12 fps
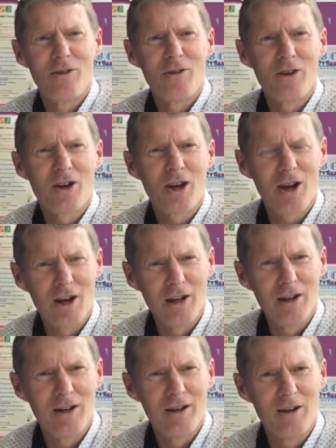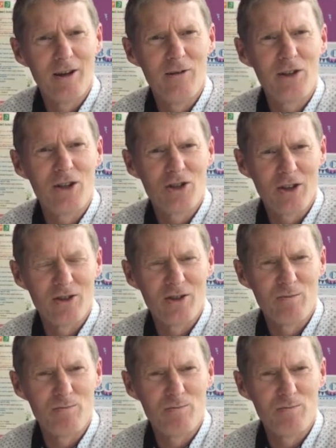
the colour of each other's